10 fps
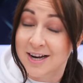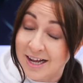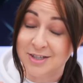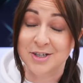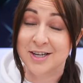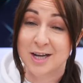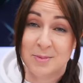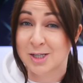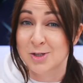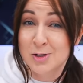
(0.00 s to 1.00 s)
can actually
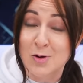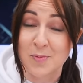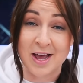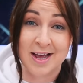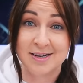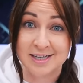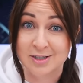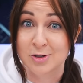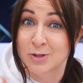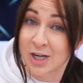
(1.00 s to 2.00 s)
come in super handy
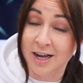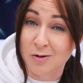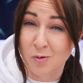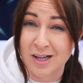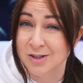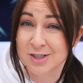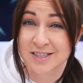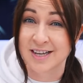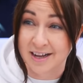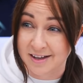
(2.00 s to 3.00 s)
to check while you're
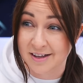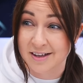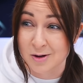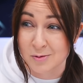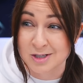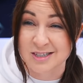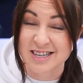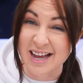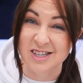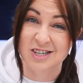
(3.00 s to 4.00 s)
sick, which
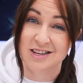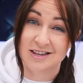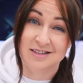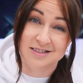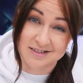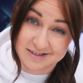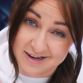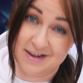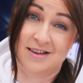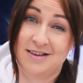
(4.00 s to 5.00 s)
is actually
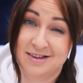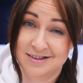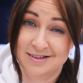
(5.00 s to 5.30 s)
sick.